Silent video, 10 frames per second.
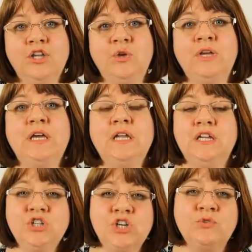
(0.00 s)
You can get
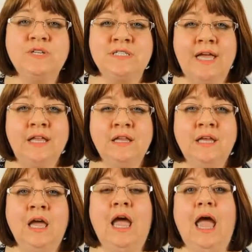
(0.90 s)
into your
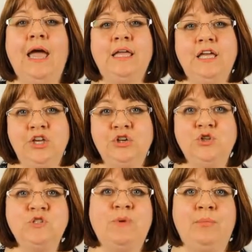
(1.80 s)
recycling and get your
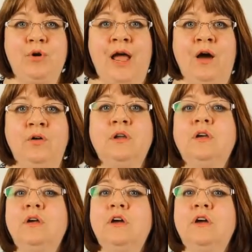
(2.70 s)
newspaper out.